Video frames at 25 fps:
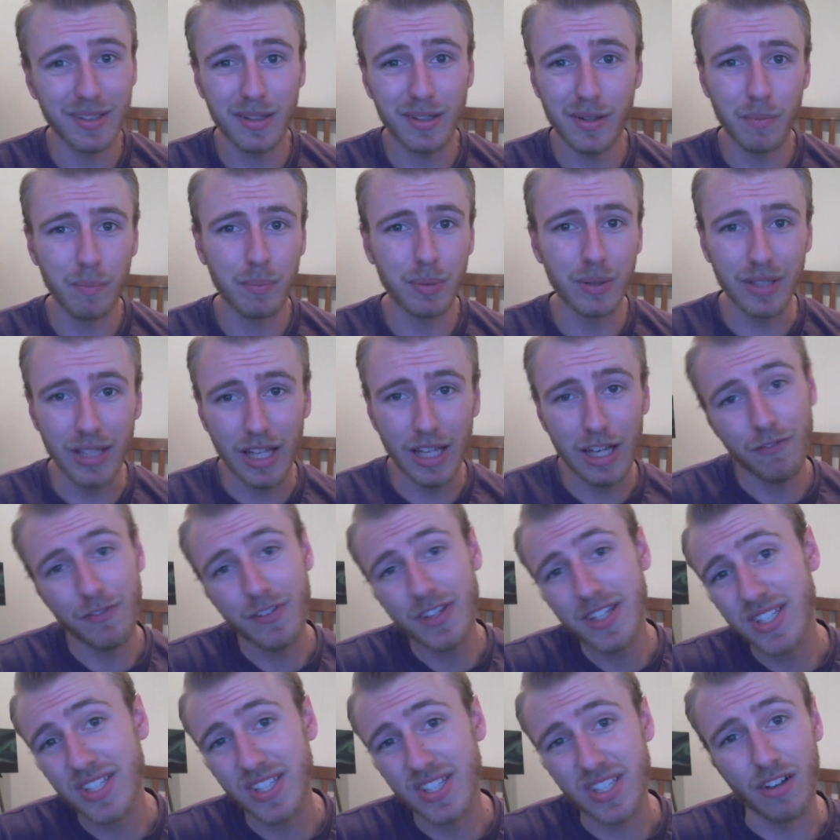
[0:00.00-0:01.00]
But life
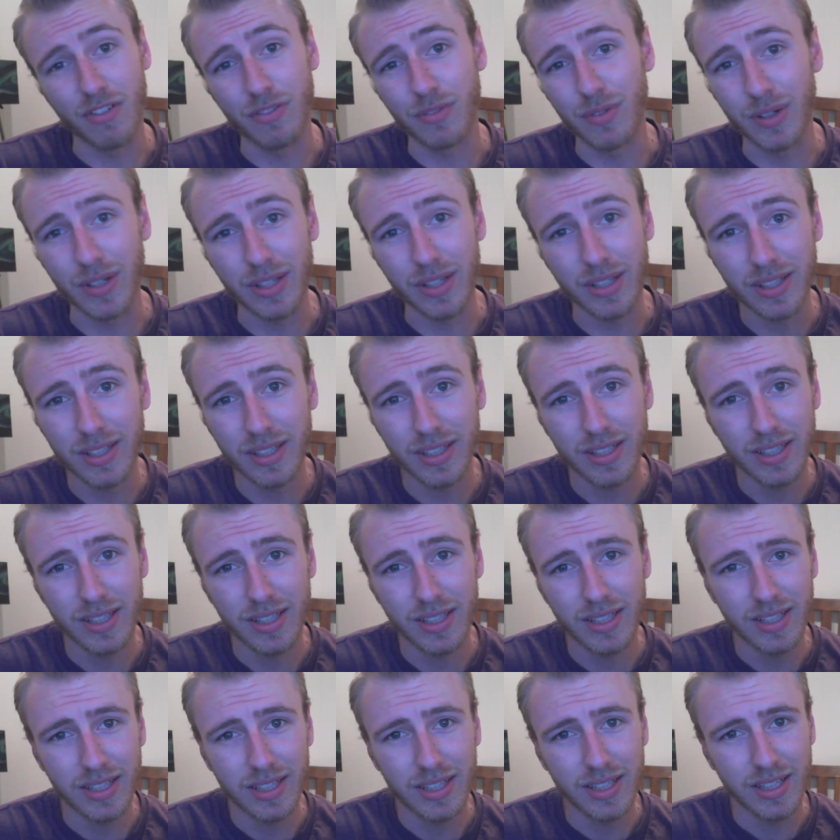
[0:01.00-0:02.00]
is suffering.
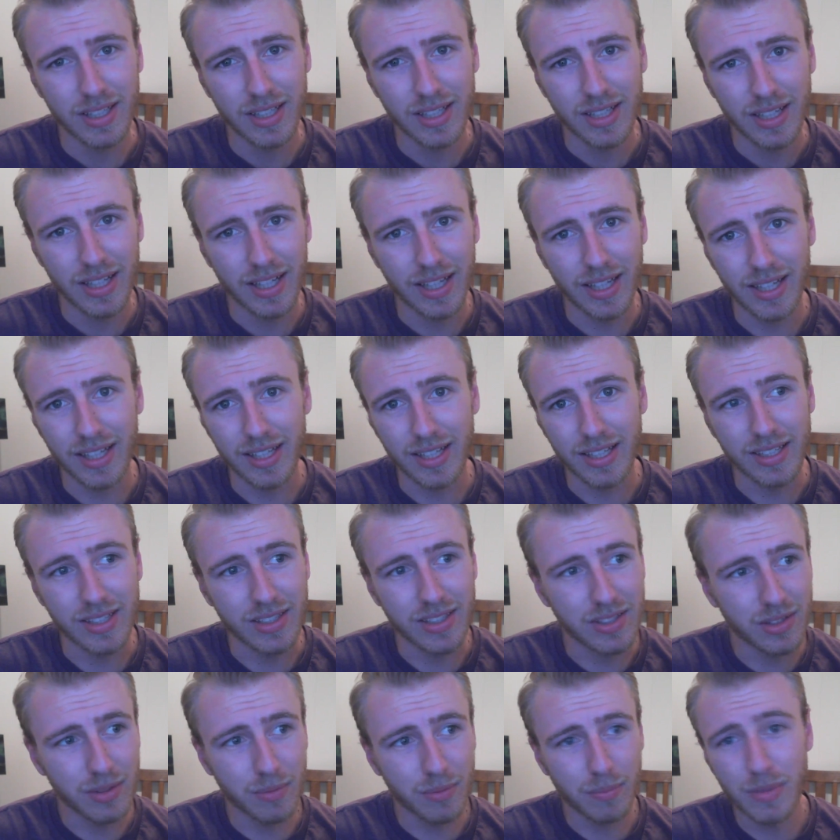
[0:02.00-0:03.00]
And
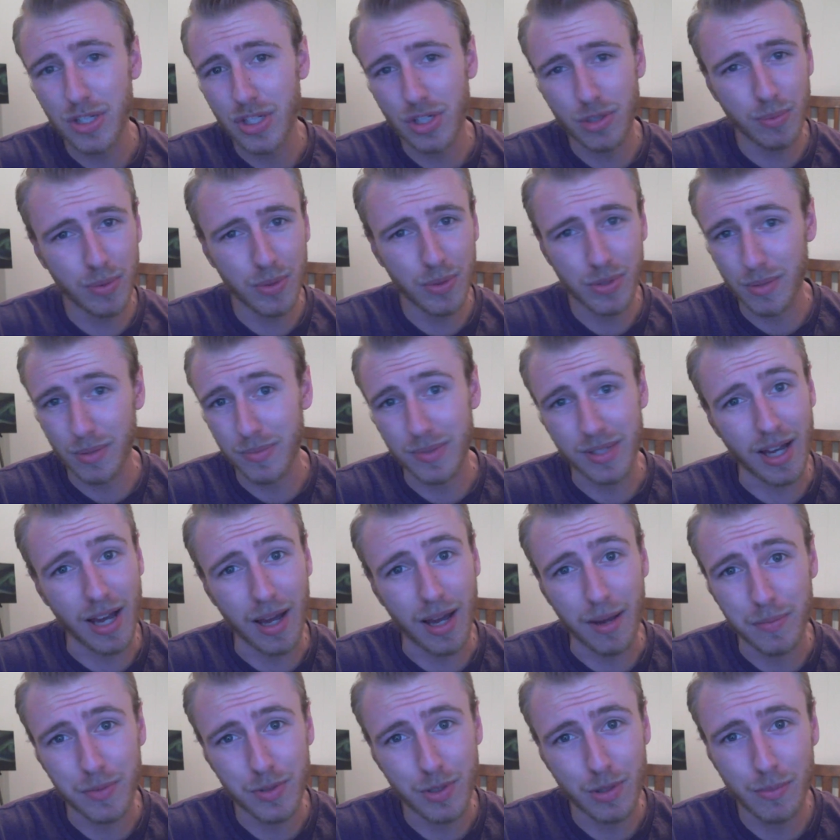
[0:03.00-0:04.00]
you're miserable sometimes.